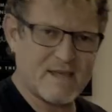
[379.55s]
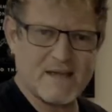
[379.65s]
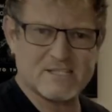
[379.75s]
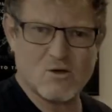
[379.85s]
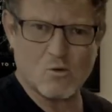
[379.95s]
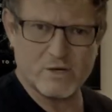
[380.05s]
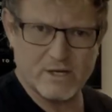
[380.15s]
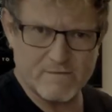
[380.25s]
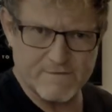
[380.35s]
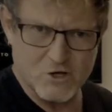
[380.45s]
That's called an
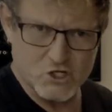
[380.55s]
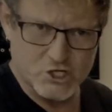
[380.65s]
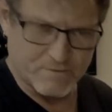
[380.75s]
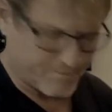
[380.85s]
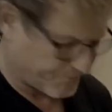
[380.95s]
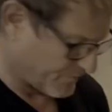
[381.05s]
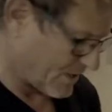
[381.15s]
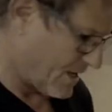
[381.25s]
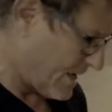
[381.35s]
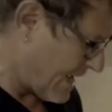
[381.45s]
inversion.
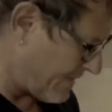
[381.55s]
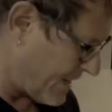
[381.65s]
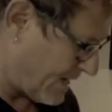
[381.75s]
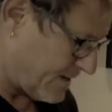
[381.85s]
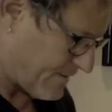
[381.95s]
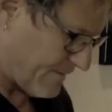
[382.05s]
And then,